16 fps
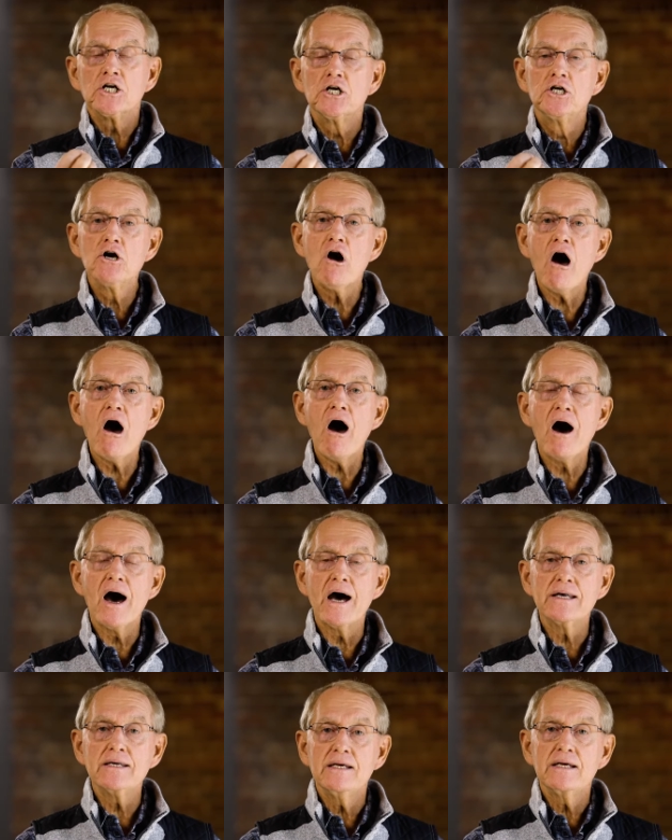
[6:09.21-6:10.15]

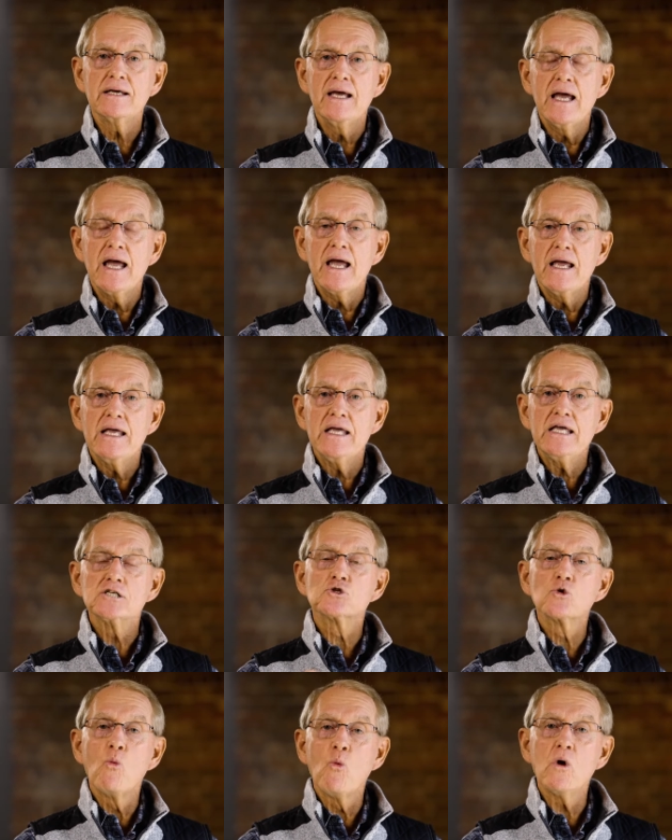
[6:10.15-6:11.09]
God
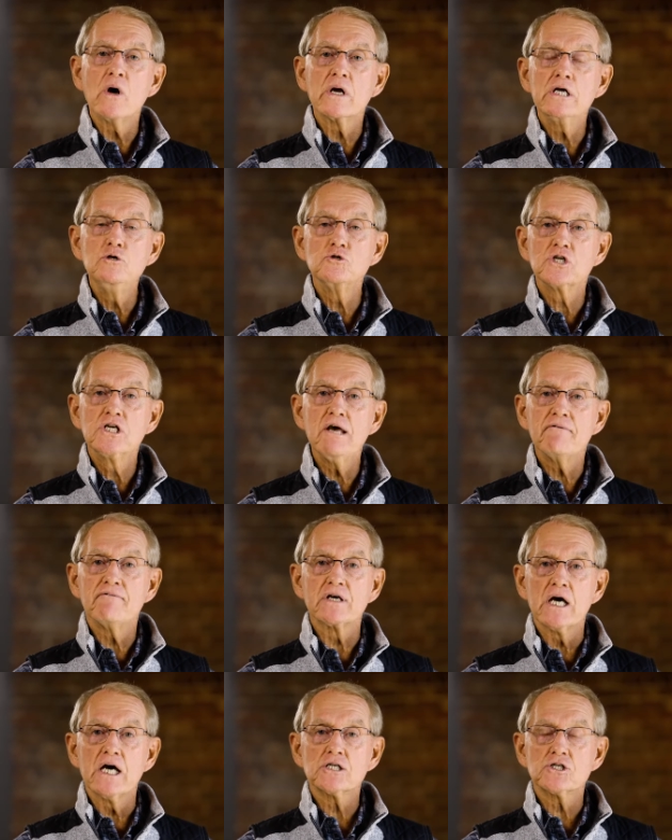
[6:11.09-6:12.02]
is the one who's
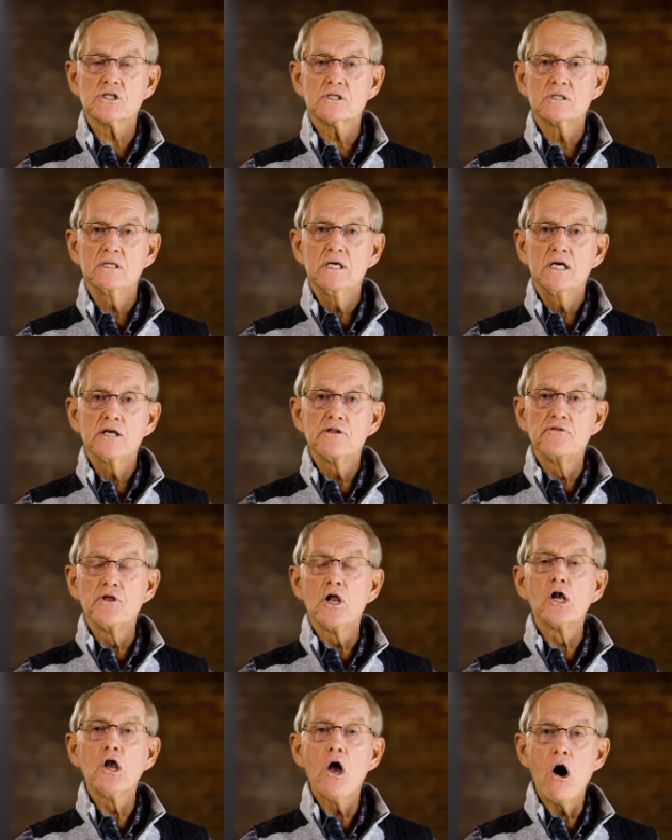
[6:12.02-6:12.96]
given us the
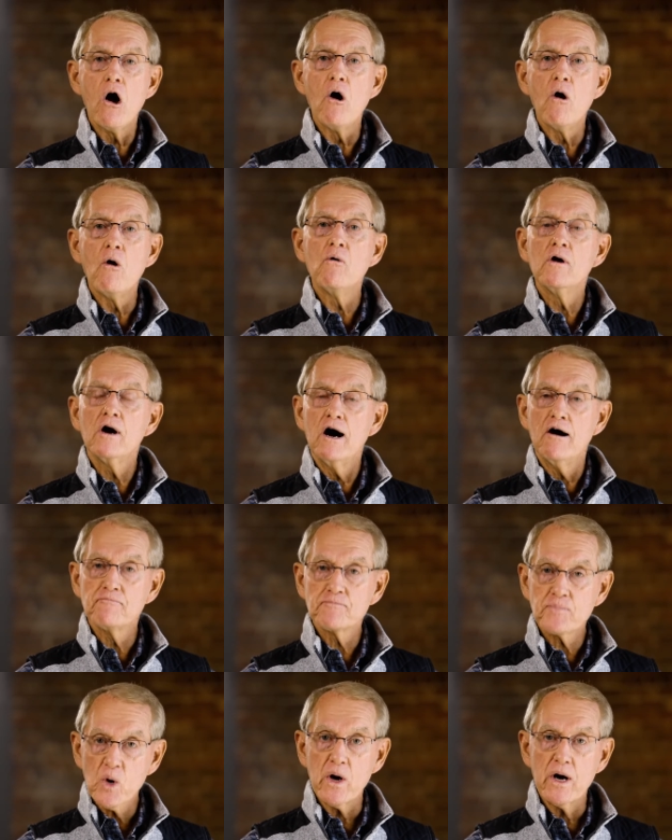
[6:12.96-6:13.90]
law
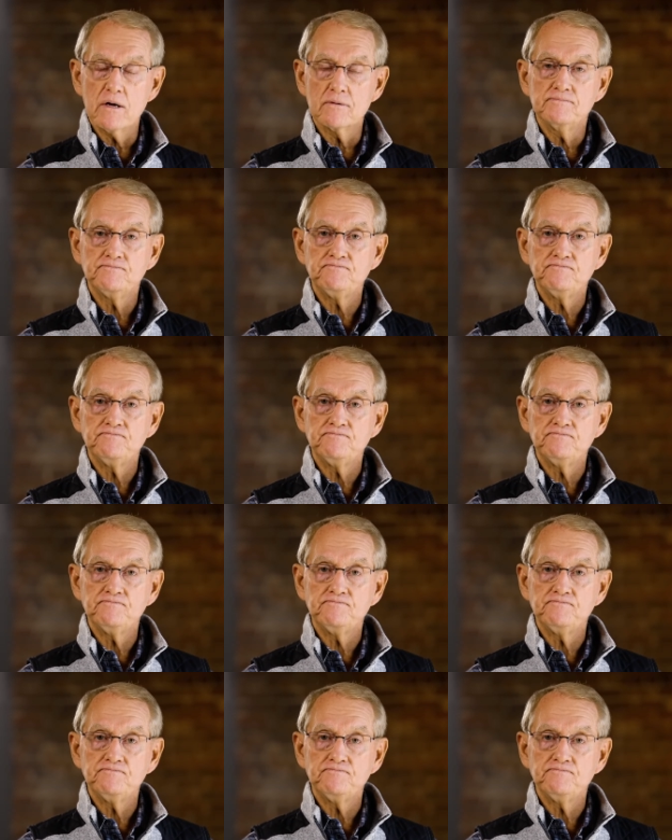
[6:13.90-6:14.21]
of prayer.